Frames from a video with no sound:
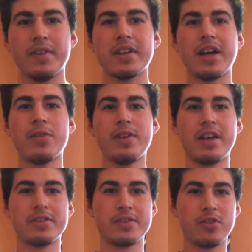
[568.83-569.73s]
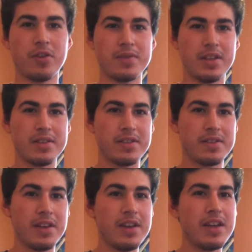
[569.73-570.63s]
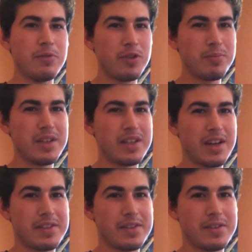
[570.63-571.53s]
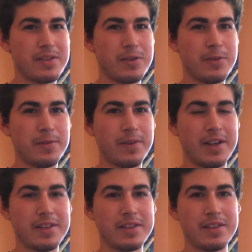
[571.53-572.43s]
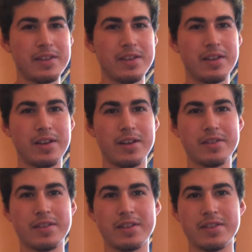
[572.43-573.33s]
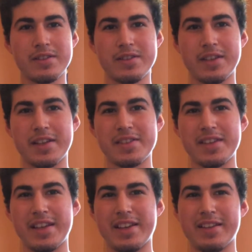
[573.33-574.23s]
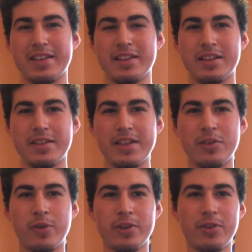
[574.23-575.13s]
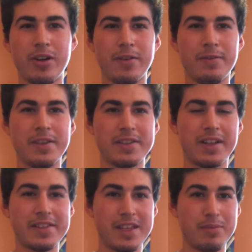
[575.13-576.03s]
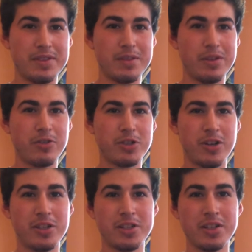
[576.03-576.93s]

Kyle Rittenhouse's circumstances, it would be nice to find success in the acquittal of this Class A misdemeanor charge,